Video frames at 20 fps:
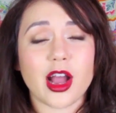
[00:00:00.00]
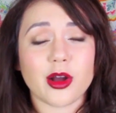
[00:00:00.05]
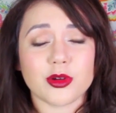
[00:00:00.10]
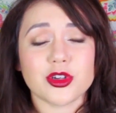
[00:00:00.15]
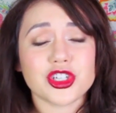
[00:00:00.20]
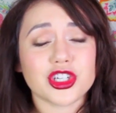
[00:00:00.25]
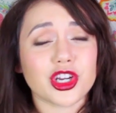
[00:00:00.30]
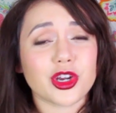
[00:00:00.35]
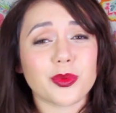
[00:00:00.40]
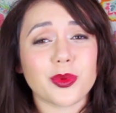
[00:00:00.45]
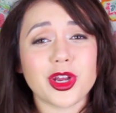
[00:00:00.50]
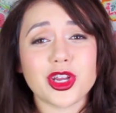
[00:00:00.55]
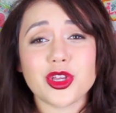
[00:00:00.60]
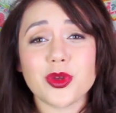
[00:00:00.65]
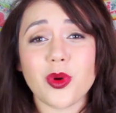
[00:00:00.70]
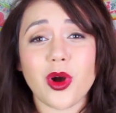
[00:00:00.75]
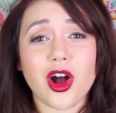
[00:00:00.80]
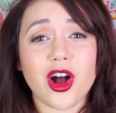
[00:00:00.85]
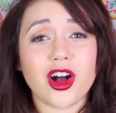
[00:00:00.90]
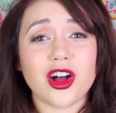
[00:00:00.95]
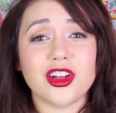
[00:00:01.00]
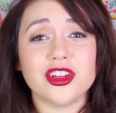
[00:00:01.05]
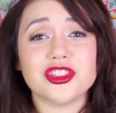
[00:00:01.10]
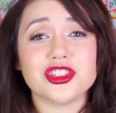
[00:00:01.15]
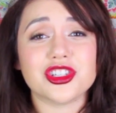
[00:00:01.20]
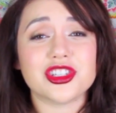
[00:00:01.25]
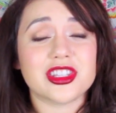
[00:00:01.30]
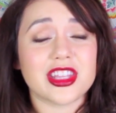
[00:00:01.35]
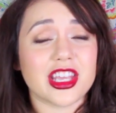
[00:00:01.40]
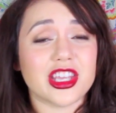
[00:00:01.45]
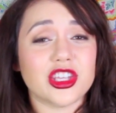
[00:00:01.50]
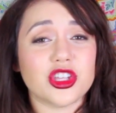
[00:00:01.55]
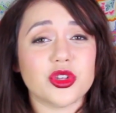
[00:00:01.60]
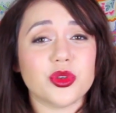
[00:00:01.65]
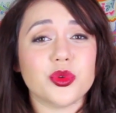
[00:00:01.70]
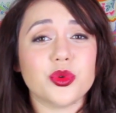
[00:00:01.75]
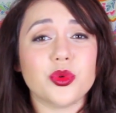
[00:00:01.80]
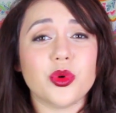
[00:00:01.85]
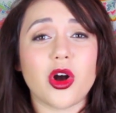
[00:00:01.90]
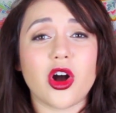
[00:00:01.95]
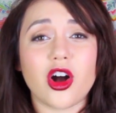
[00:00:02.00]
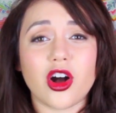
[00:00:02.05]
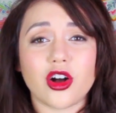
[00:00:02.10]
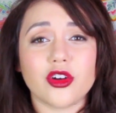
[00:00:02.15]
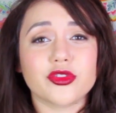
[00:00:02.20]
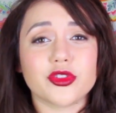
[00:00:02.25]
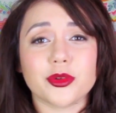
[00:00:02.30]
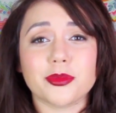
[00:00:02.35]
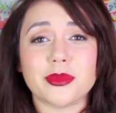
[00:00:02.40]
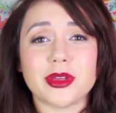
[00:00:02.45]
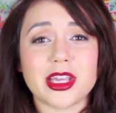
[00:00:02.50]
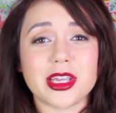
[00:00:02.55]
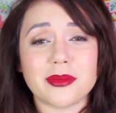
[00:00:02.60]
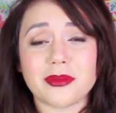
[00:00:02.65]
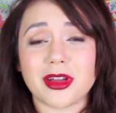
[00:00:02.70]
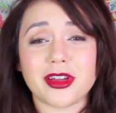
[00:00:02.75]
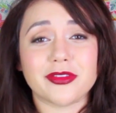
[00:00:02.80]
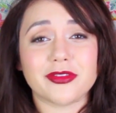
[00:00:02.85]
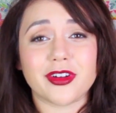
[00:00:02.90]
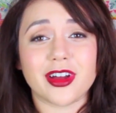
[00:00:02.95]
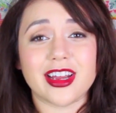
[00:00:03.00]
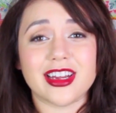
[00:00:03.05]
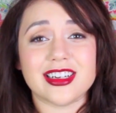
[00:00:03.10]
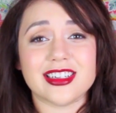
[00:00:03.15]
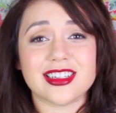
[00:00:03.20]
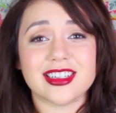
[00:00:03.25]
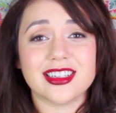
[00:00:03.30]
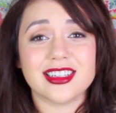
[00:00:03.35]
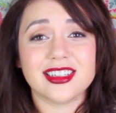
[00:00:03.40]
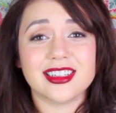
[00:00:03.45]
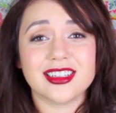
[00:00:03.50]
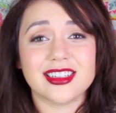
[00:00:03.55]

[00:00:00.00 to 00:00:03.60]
I wish I could write you all and just thank you all for being my friend.